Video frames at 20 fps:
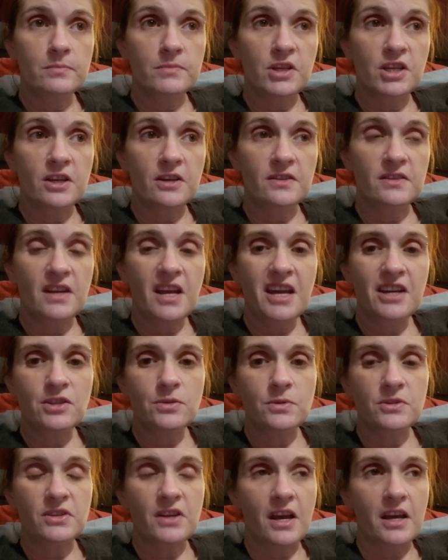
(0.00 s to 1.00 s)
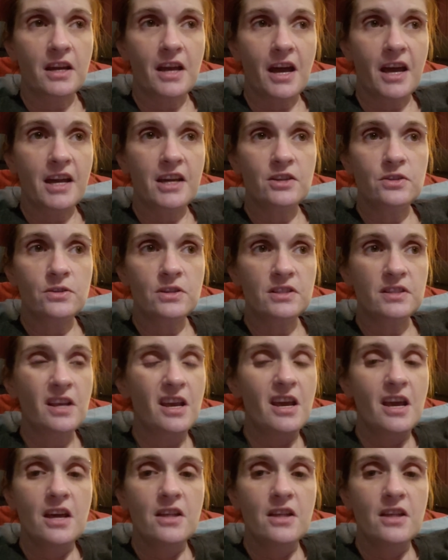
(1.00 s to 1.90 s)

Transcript: because an actual psychiatrist,